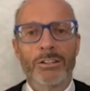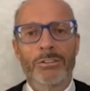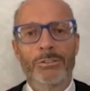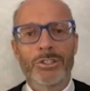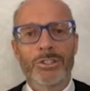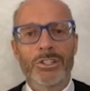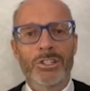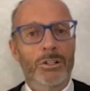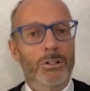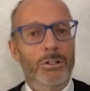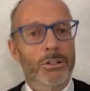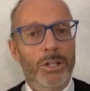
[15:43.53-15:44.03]
We
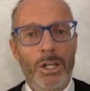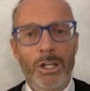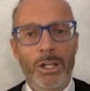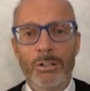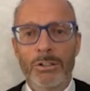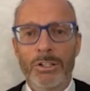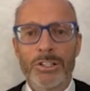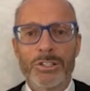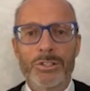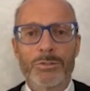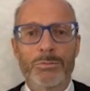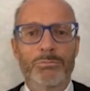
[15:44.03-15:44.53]
said, okay,
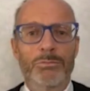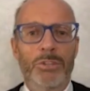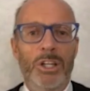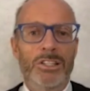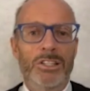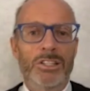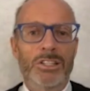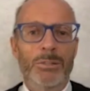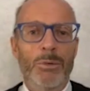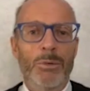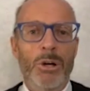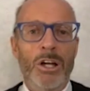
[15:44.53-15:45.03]
well,
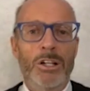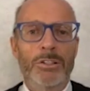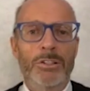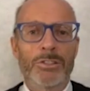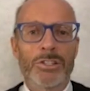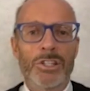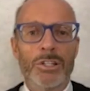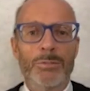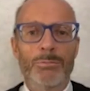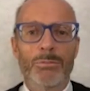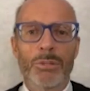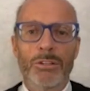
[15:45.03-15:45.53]
that's
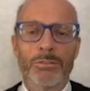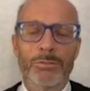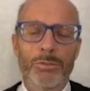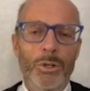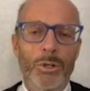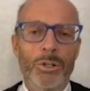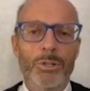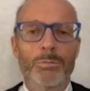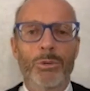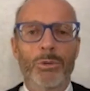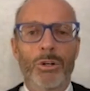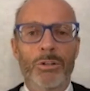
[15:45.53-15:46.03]
democracy. Bring forward
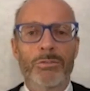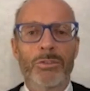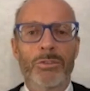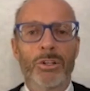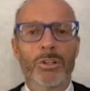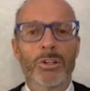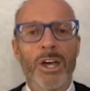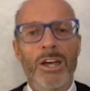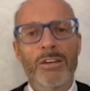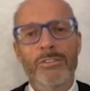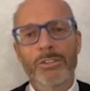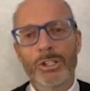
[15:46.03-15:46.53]
your point of
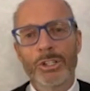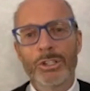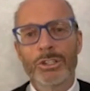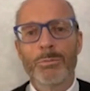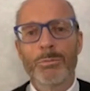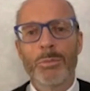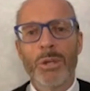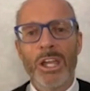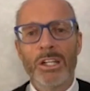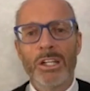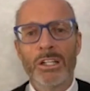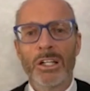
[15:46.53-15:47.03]
view, have a good
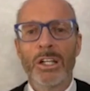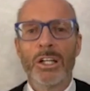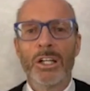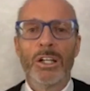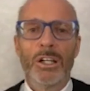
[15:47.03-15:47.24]
debate.